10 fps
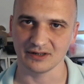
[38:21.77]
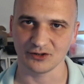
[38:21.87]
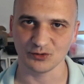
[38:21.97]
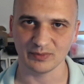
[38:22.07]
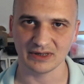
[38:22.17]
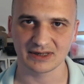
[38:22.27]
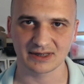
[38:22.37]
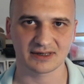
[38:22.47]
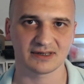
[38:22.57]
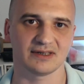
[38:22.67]

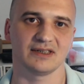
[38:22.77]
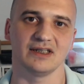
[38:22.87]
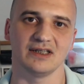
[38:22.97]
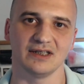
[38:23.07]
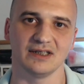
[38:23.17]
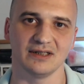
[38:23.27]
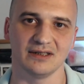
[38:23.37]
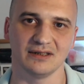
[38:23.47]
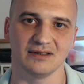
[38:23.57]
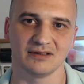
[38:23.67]
qubits
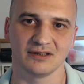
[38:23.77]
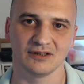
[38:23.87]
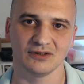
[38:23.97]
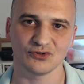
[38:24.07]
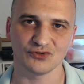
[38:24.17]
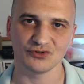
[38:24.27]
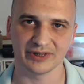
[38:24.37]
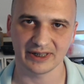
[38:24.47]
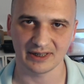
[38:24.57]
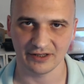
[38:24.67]
to do
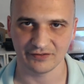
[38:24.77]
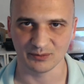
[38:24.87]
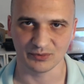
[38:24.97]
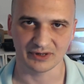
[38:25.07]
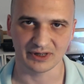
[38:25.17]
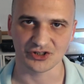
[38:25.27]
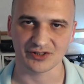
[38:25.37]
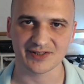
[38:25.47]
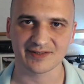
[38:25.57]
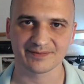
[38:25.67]
real life
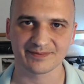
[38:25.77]
computations.